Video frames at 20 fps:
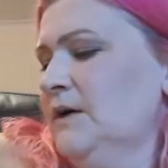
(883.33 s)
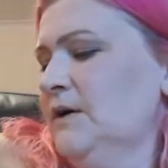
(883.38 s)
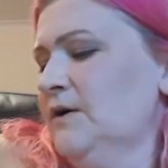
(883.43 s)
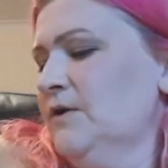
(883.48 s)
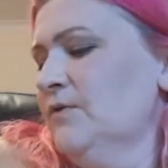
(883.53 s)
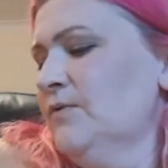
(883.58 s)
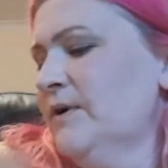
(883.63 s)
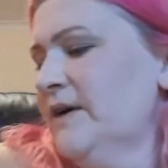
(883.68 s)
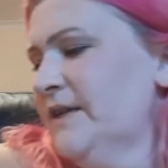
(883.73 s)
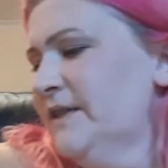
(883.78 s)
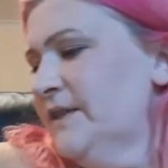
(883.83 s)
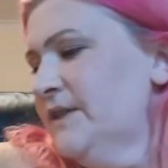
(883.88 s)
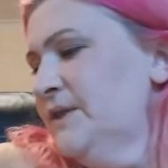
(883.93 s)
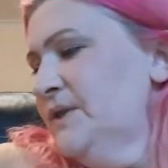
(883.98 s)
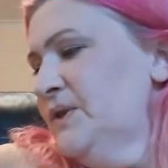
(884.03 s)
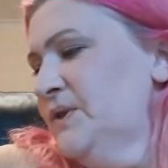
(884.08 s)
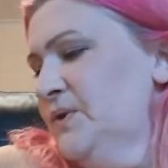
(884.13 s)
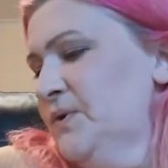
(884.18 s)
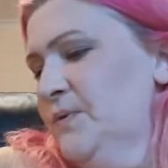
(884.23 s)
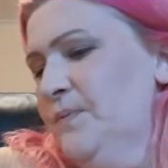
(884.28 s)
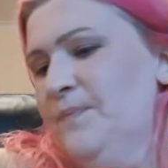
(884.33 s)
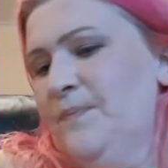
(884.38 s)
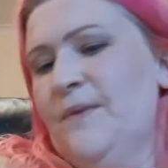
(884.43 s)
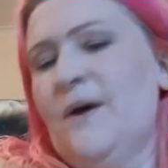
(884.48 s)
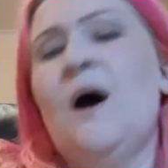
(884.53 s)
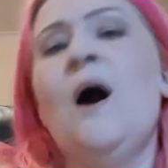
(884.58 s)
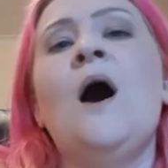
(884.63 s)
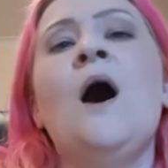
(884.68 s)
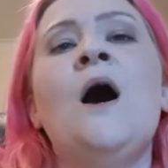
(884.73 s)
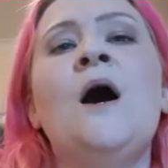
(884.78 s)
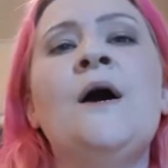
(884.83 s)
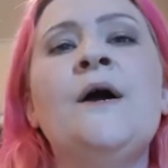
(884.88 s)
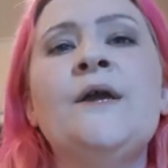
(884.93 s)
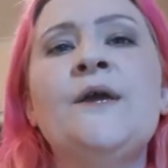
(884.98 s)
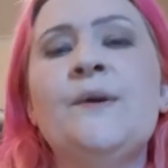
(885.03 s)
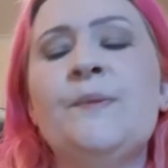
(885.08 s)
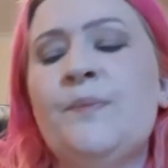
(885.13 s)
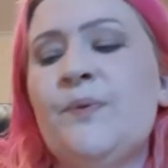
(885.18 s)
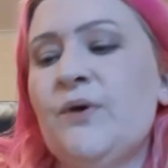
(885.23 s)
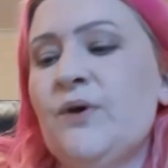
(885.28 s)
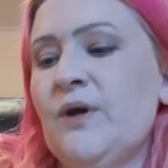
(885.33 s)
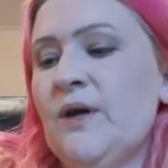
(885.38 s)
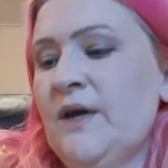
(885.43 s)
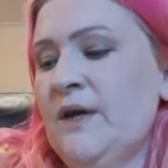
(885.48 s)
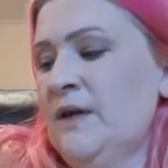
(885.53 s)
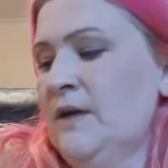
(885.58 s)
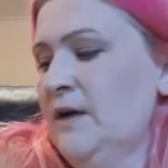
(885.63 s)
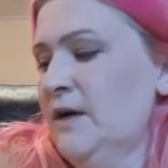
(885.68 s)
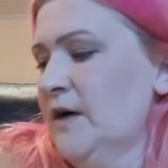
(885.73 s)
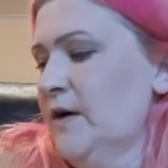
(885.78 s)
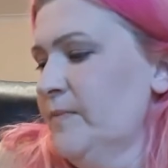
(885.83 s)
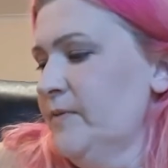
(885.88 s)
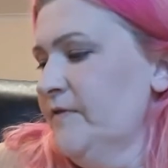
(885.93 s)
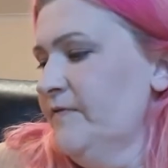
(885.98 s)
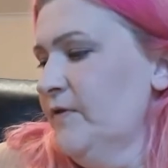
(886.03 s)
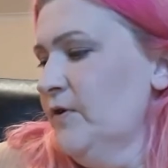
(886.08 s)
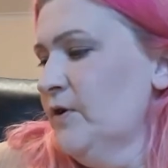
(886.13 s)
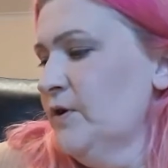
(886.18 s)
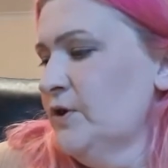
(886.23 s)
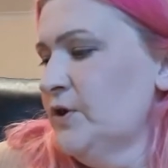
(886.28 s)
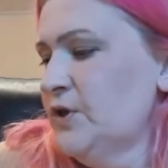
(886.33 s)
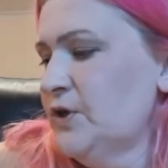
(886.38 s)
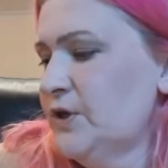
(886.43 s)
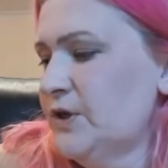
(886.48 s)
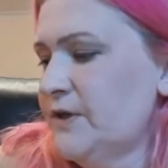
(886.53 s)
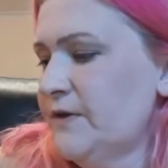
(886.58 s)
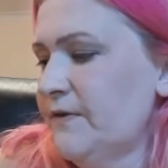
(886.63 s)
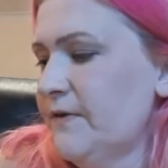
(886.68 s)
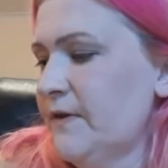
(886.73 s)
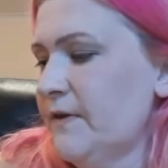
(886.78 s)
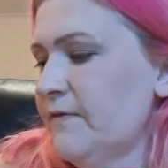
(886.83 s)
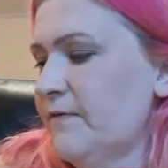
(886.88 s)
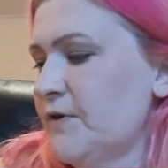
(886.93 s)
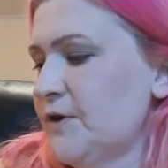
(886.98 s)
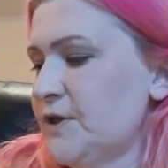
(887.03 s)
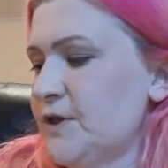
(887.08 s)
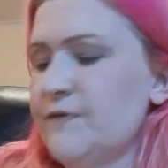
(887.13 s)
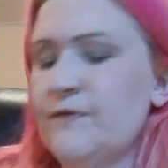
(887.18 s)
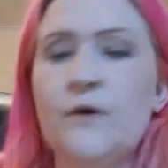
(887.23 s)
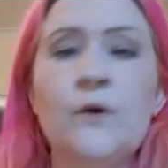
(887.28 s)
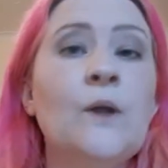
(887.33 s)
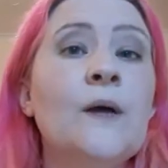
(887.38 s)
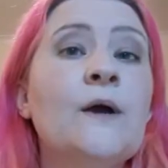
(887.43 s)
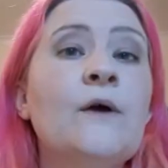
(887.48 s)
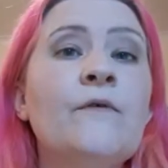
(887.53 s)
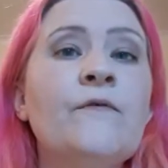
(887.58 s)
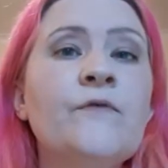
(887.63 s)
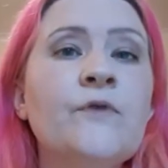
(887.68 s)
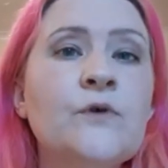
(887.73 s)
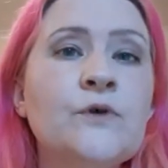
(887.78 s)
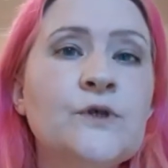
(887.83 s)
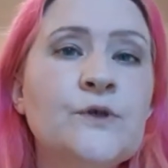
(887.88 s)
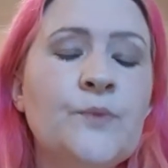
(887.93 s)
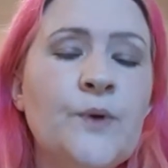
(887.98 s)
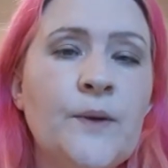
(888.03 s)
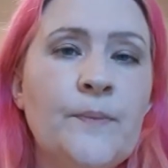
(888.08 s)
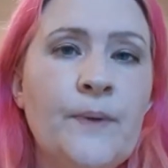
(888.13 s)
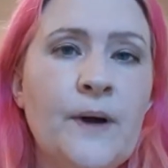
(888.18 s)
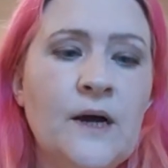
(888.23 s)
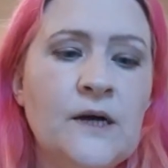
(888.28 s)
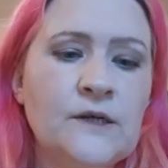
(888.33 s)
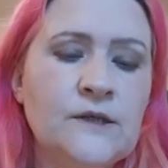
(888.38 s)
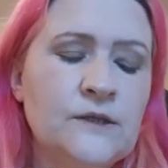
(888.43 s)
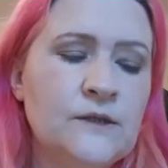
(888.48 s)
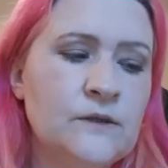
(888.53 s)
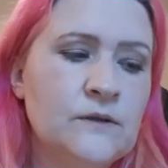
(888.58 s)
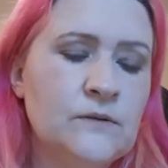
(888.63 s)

Right, so I put in a couple of orders. First of all, I got Flosstube bags,